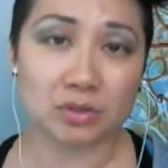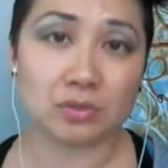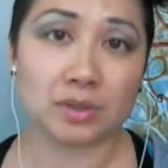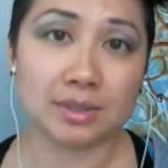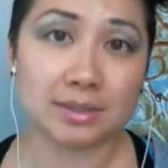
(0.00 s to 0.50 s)

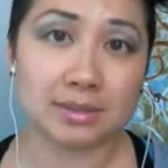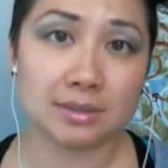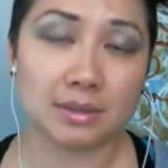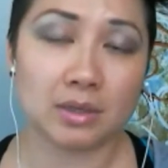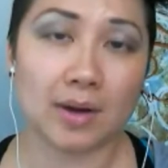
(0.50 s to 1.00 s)
tools.
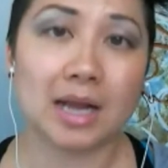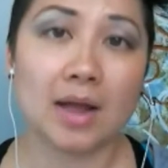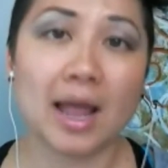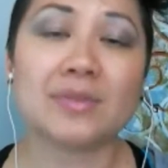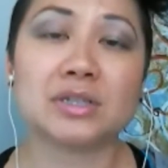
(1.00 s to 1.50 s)
I
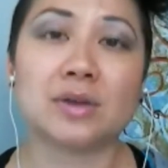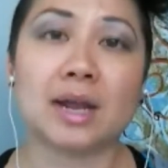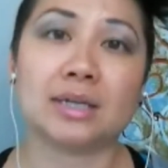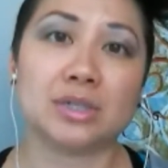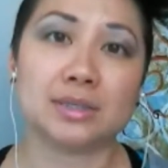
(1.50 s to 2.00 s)
now have the
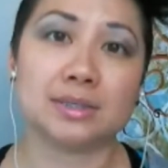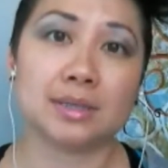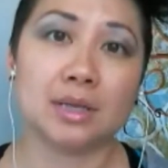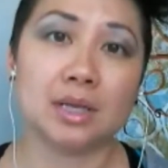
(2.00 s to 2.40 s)
strategies.